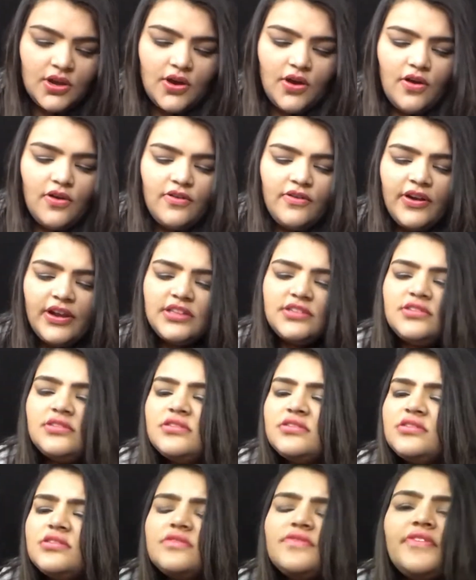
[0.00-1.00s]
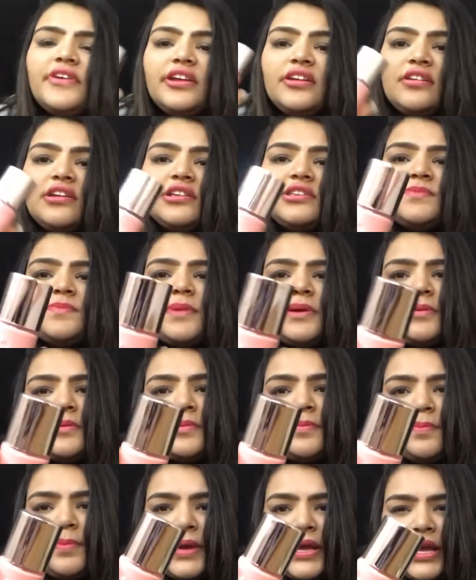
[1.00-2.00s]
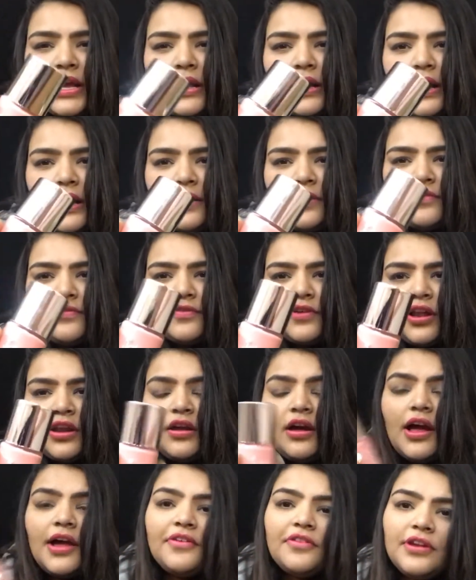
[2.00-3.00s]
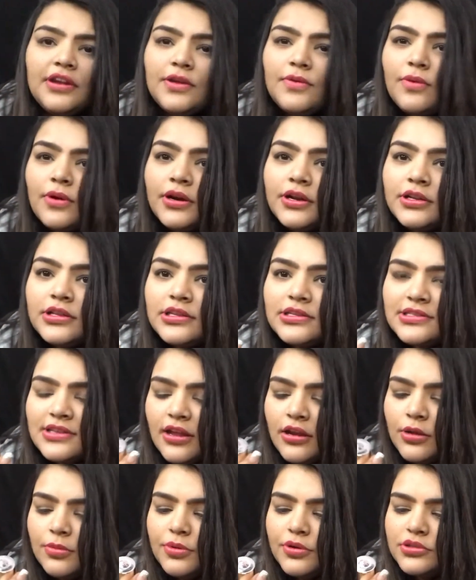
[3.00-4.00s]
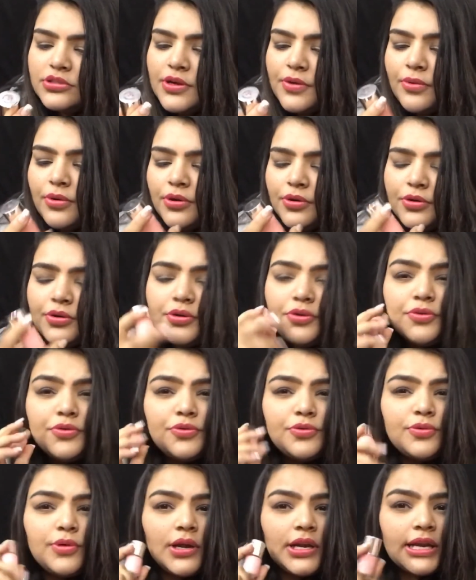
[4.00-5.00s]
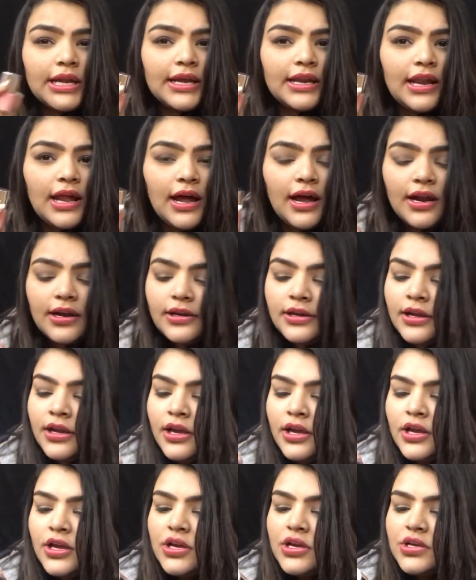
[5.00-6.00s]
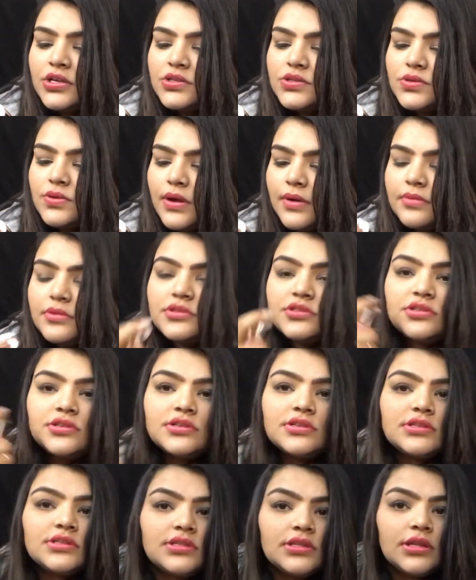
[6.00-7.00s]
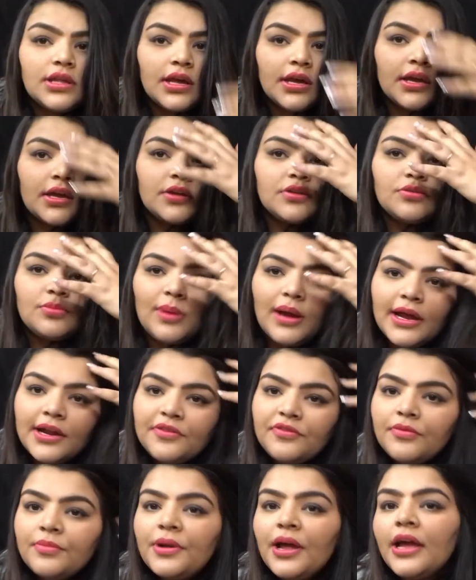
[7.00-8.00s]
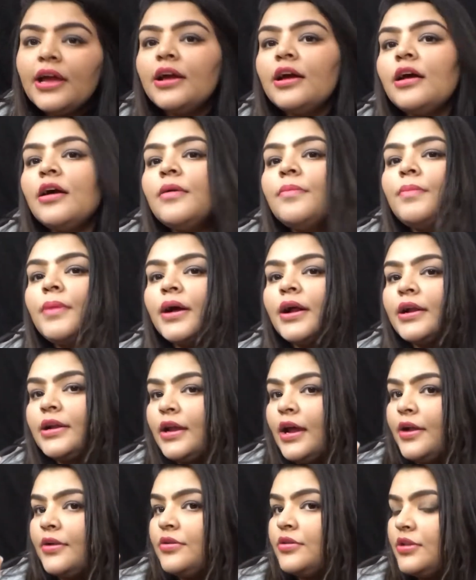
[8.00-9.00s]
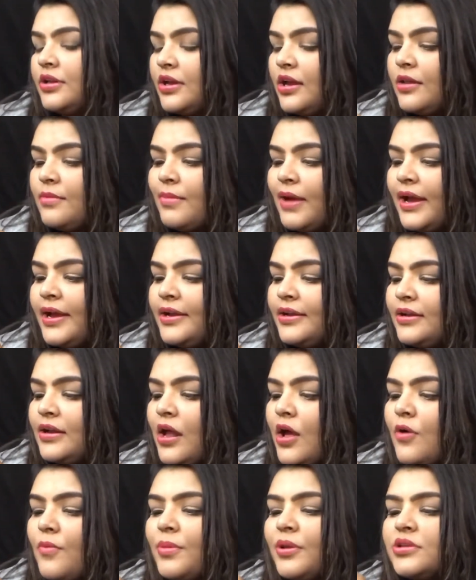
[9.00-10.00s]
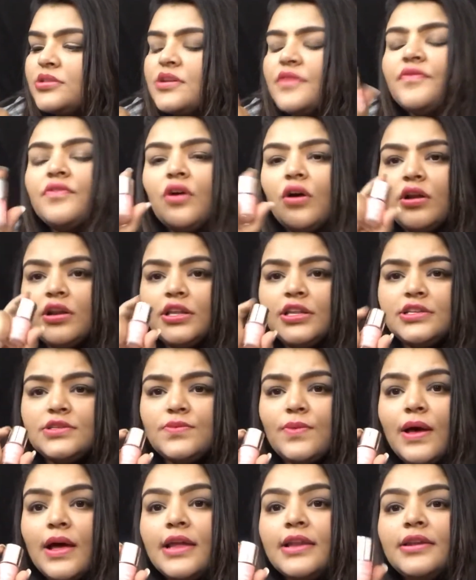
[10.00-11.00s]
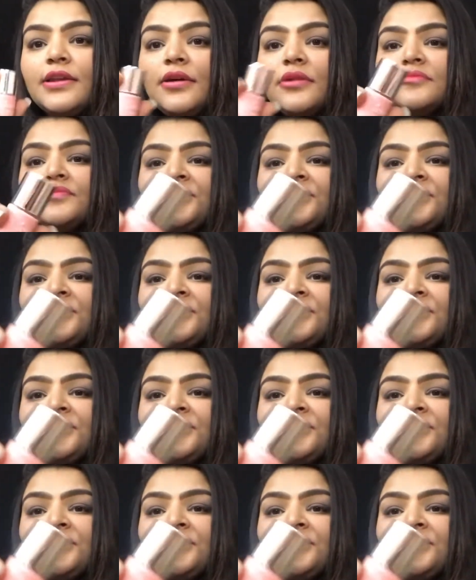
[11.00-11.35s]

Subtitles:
Alright, so this is a very nice baby pink kind of color. I really wanted this color because I wanted to do a nail art. So I was just thinking to buy it from Nykaa, but I don't think I'll buy it now because I've got this one.